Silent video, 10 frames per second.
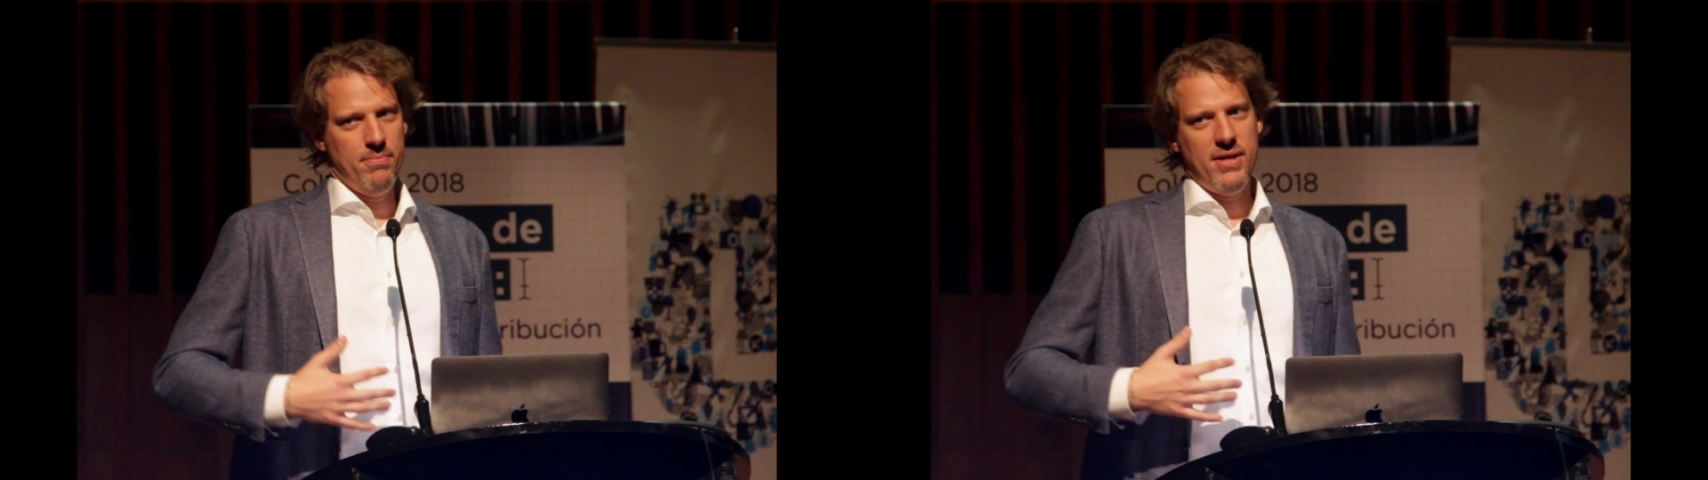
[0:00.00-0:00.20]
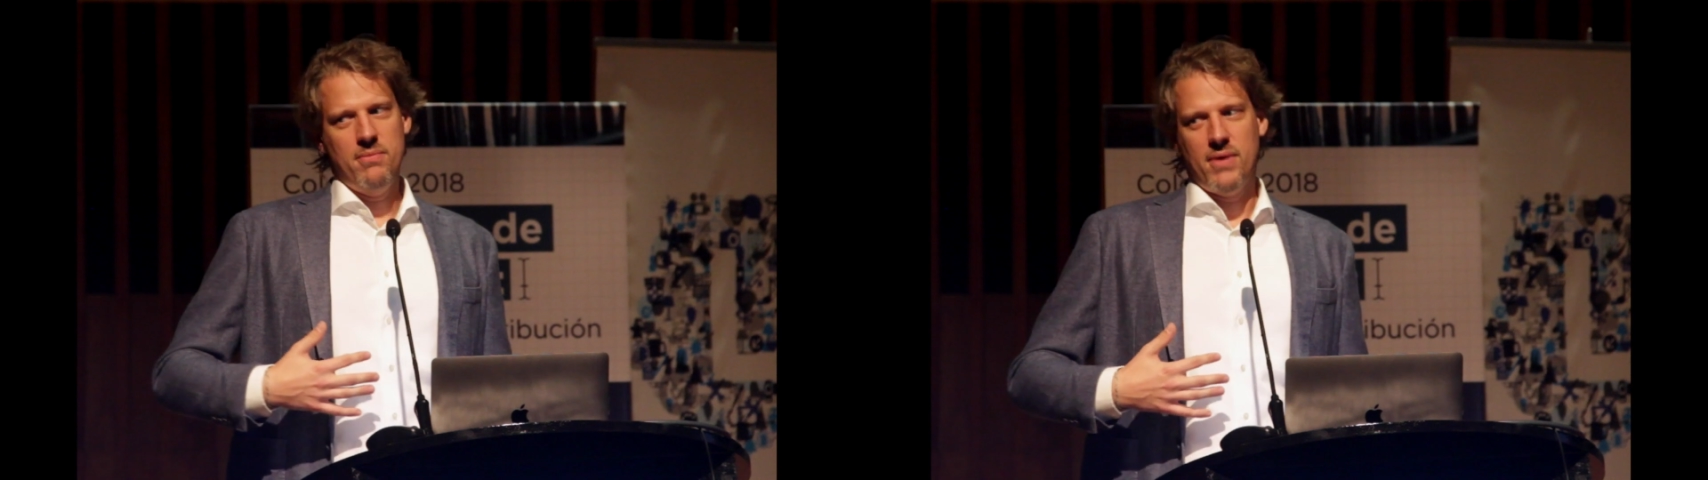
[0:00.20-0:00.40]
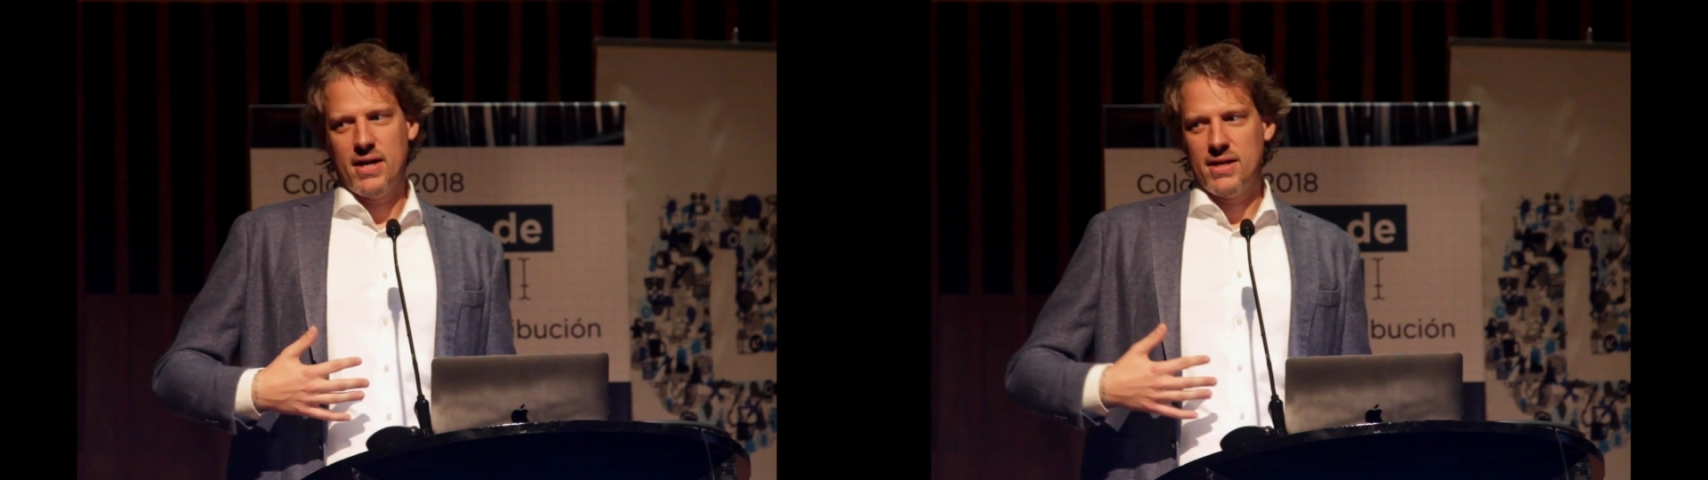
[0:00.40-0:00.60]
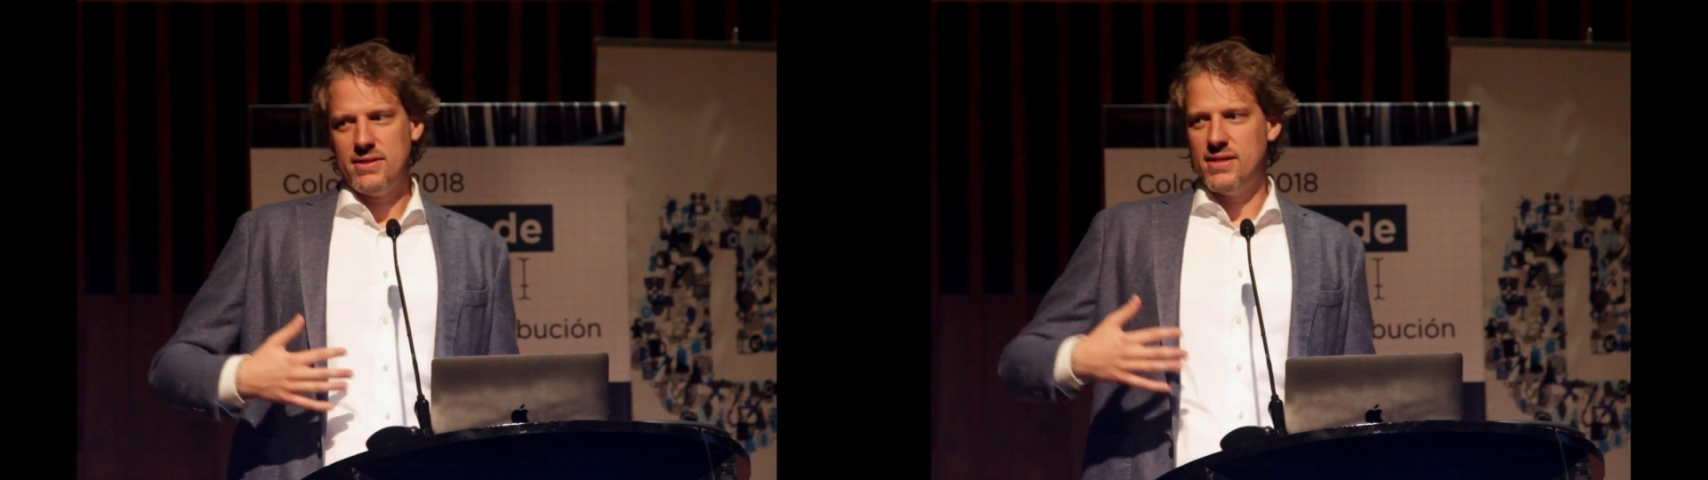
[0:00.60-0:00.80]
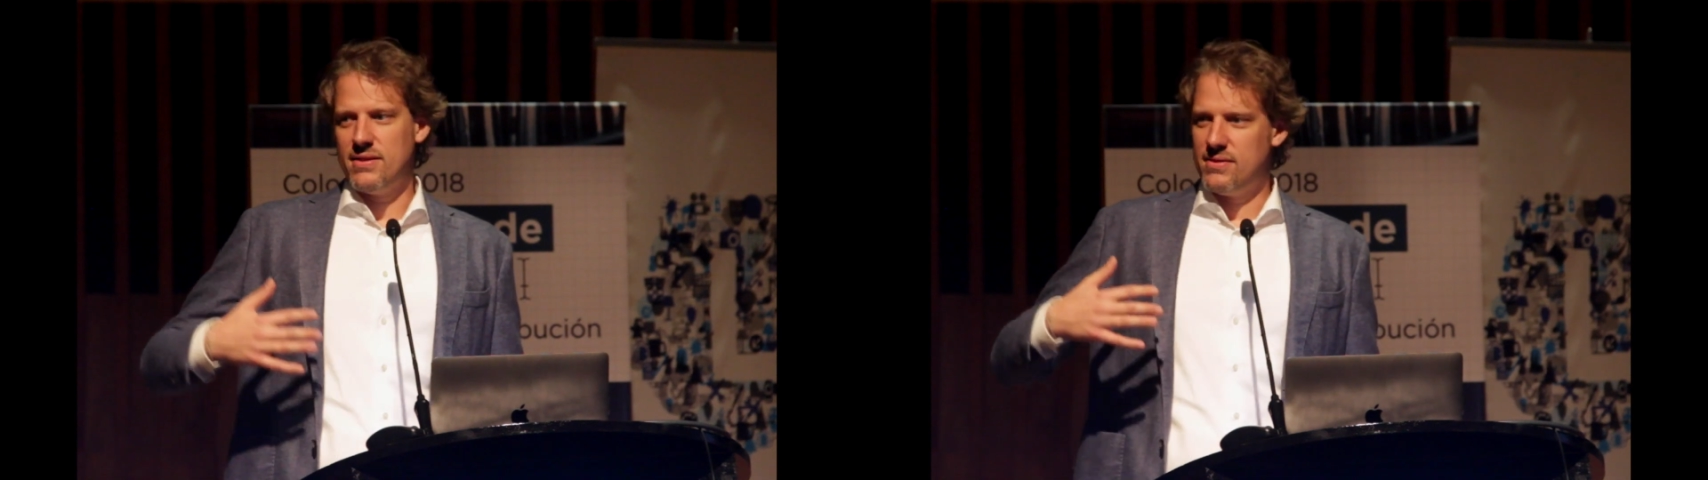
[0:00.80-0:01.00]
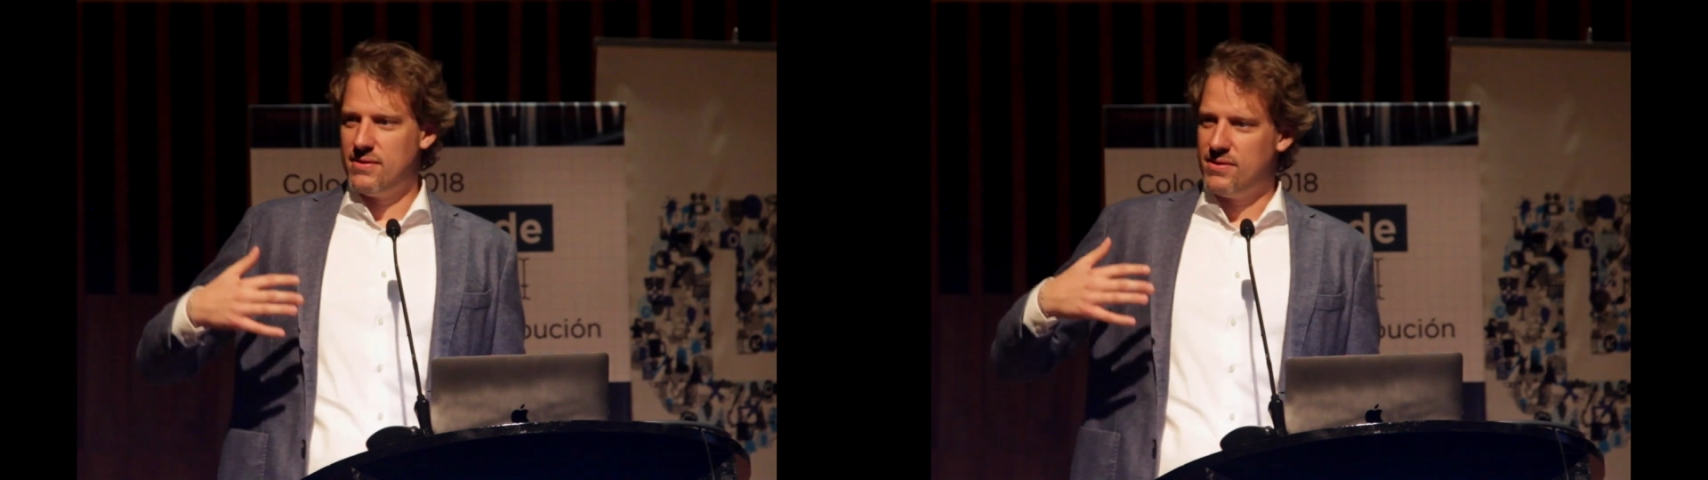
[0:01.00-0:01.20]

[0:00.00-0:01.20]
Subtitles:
in many markets that